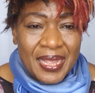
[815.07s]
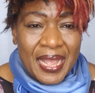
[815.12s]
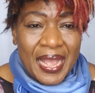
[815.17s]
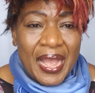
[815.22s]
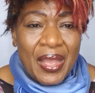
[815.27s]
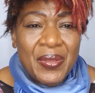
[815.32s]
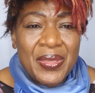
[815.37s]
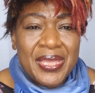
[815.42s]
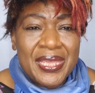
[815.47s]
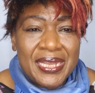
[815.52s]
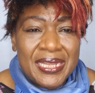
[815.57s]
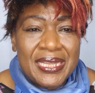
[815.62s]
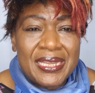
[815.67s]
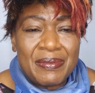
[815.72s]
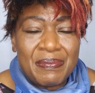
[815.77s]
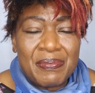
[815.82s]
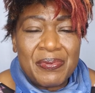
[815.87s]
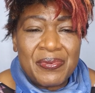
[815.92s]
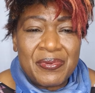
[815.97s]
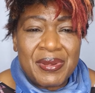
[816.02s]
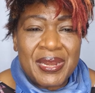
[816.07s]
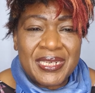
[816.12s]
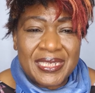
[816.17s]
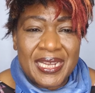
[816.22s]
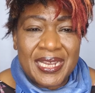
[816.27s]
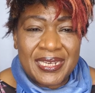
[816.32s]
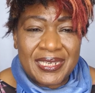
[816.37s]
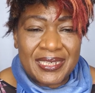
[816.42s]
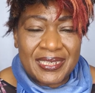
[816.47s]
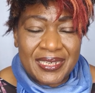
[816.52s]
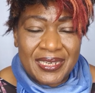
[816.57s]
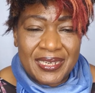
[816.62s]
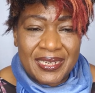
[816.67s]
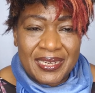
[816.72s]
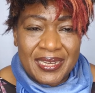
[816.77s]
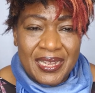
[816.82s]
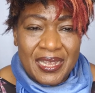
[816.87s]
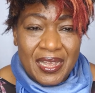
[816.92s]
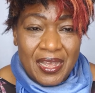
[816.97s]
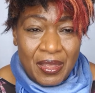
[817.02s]
How he liberated
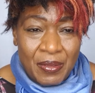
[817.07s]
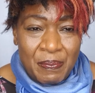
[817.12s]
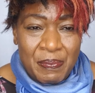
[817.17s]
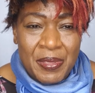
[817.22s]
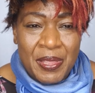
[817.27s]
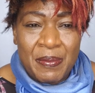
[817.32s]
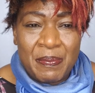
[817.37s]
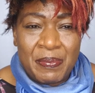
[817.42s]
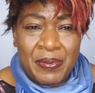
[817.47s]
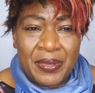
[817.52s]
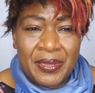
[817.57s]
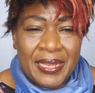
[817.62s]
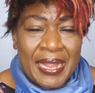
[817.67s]
a people